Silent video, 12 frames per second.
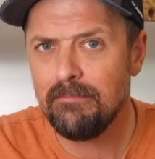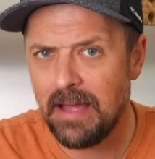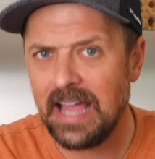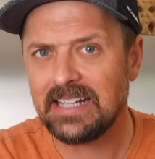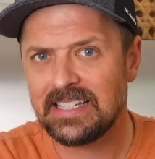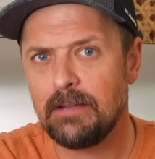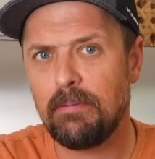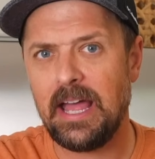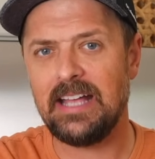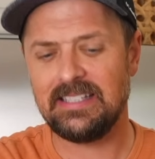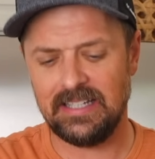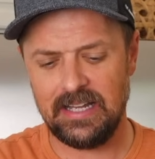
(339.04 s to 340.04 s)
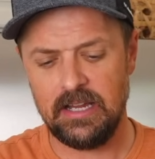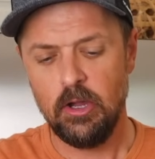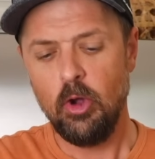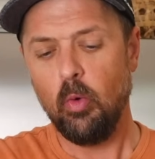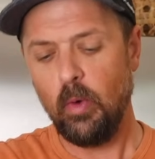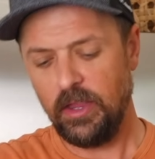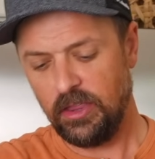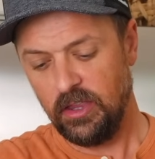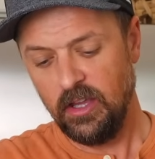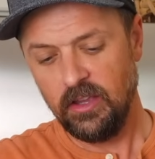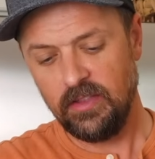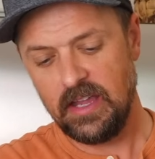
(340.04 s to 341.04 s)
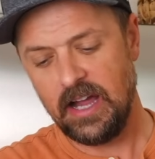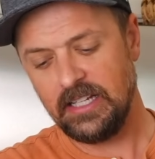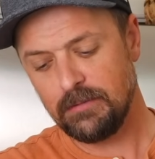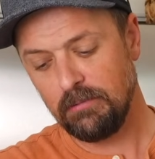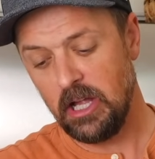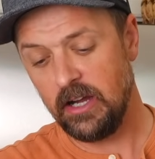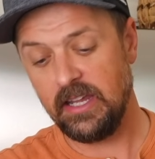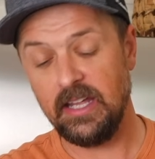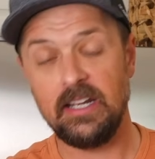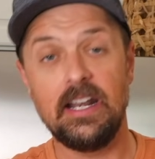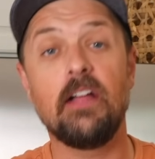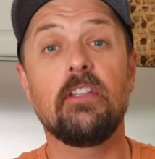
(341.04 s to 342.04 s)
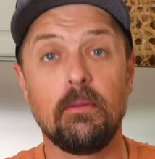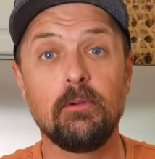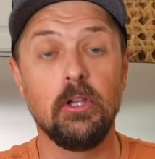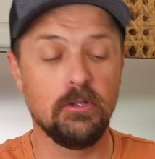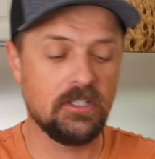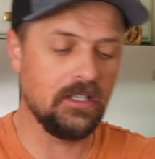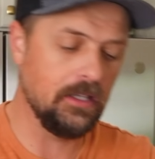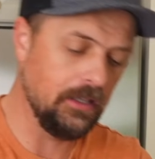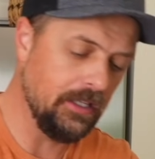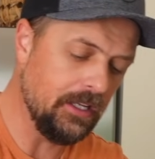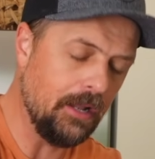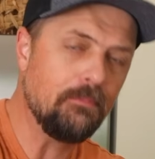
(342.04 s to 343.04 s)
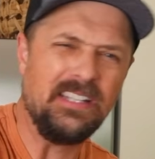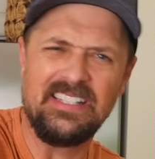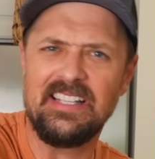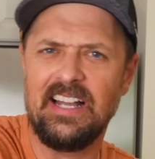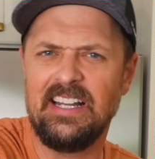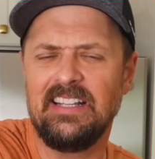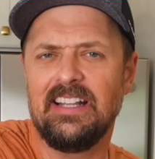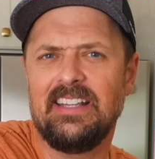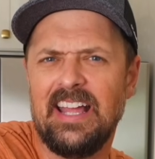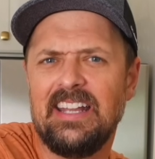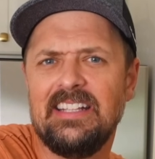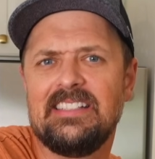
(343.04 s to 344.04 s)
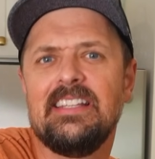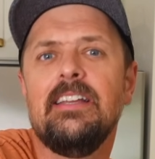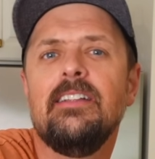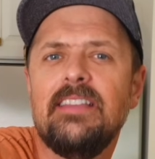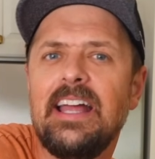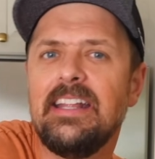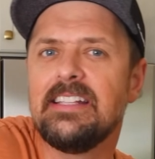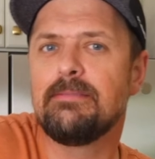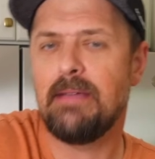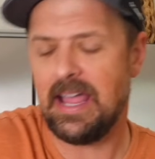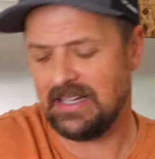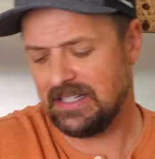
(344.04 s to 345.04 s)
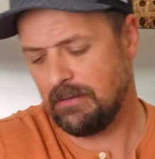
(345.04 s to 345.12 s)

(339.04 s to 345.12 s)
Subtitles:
max capacity with the ice block in, and now that I'm closing the lid, I'm deciding that is max